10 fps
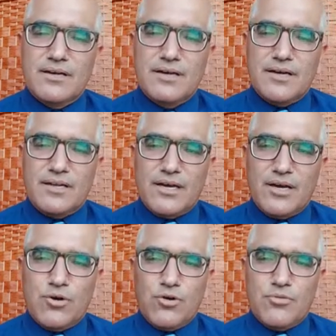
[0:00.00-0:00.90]
And I
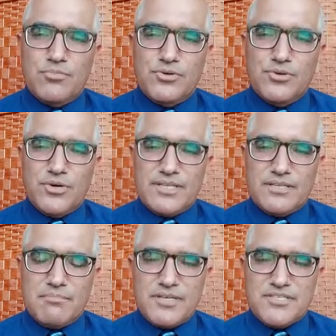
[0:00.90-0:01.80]
hope you are in
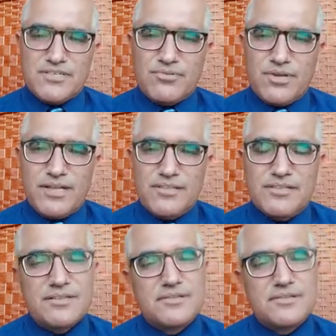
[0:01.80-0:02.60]
the best of your health.